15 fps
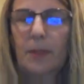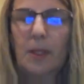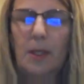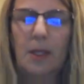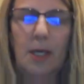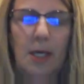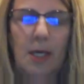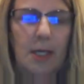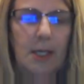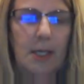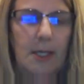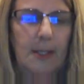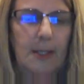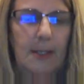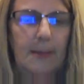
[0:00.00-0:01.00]

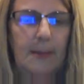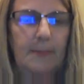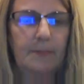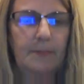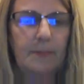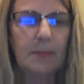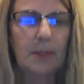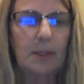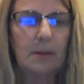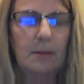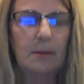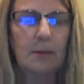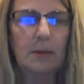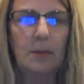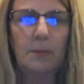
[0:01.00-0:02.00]
the
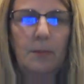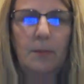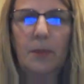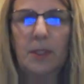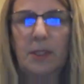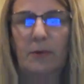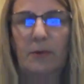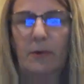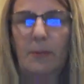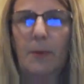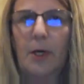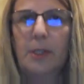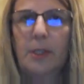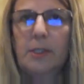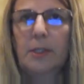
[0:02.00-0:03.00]
the different
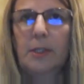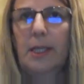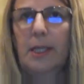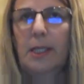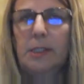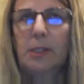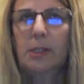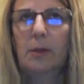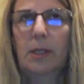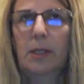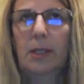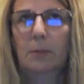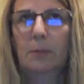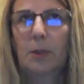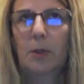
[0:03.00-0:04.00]
parts. So like a
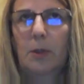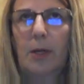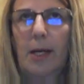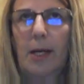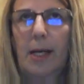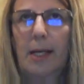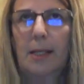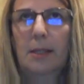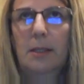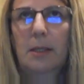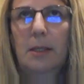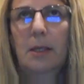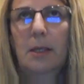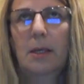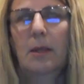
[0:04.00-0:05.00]
sodium chloride,
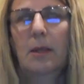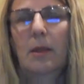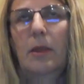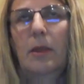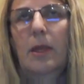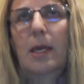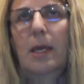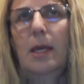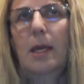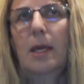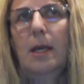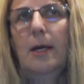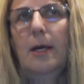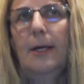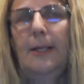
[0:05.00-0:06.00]
the